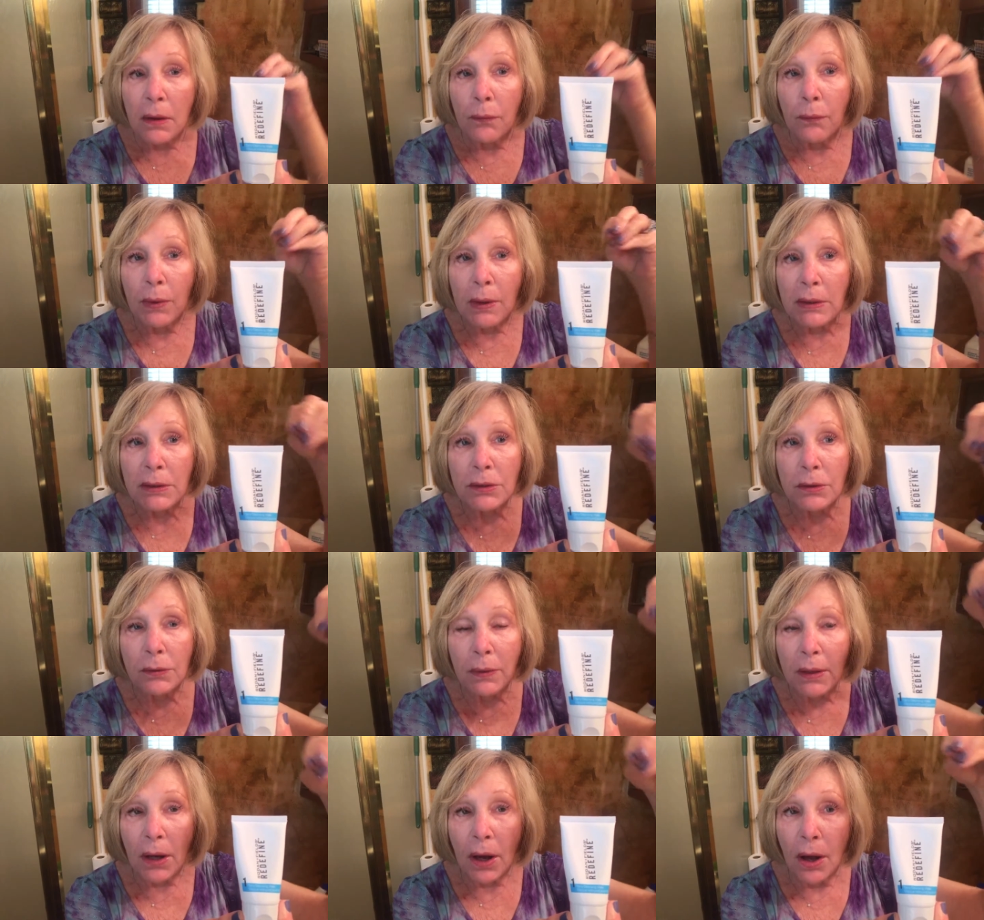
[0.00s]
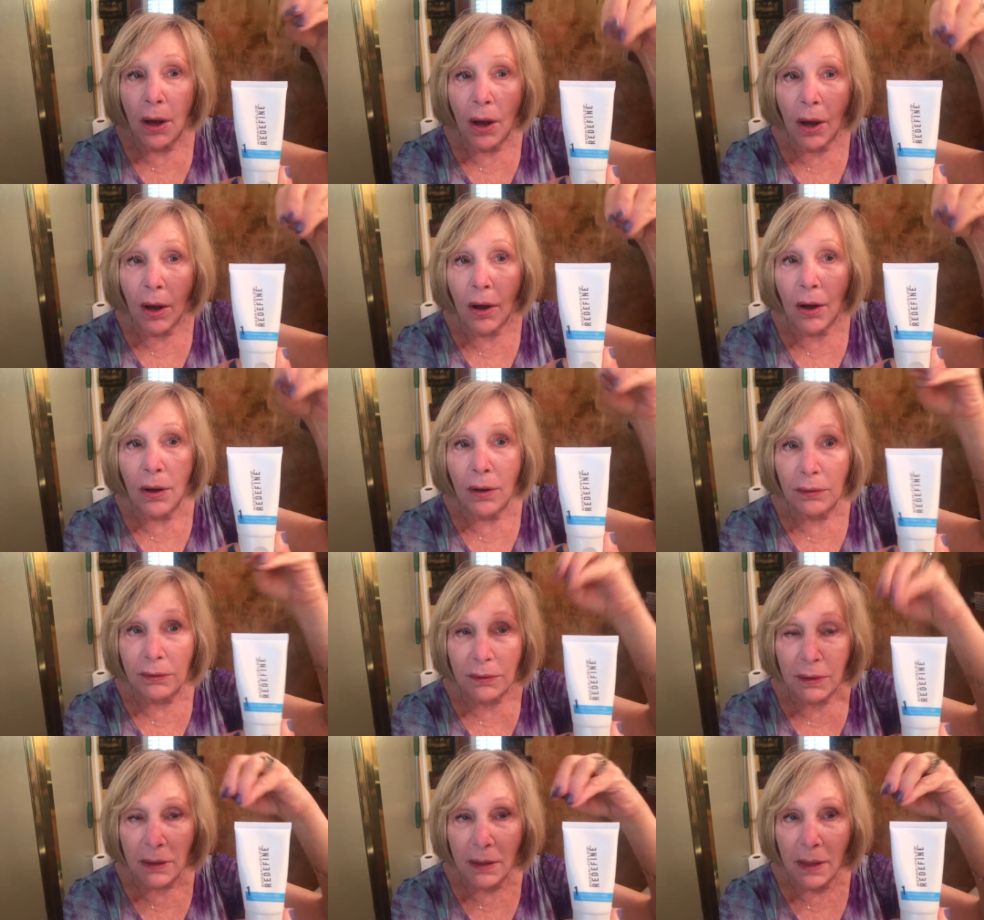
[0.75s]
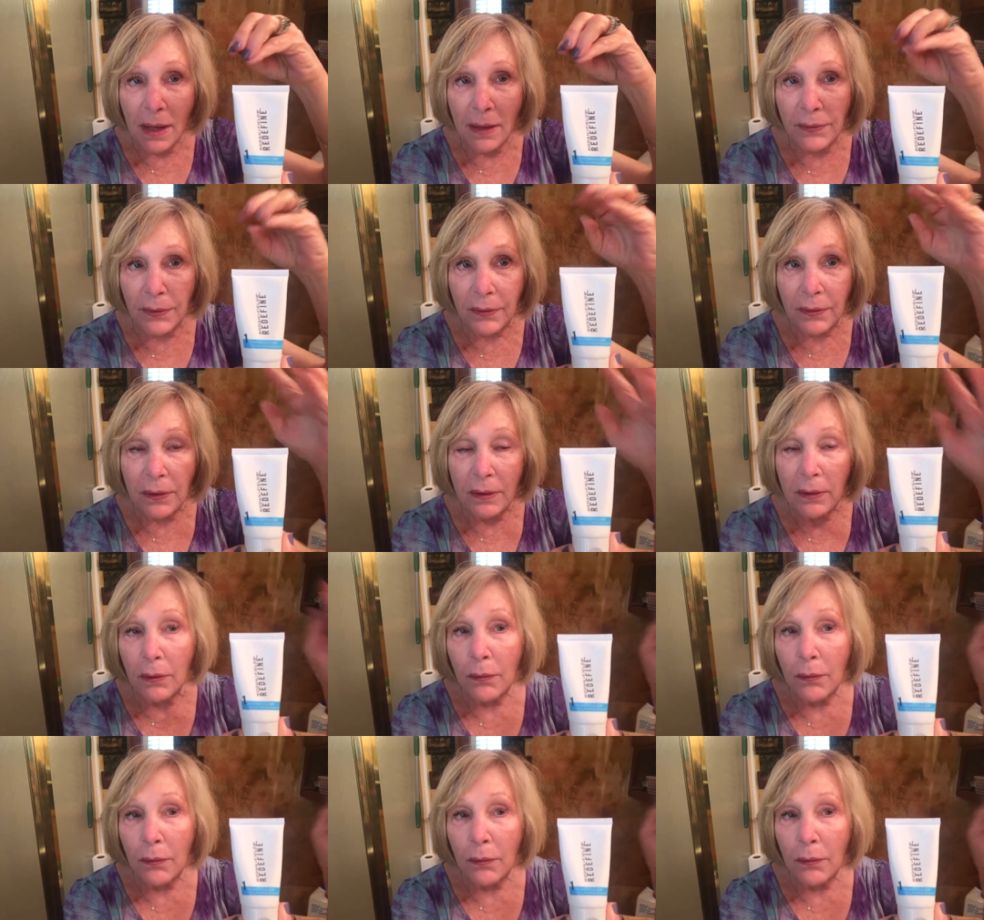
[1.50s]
We do it all together.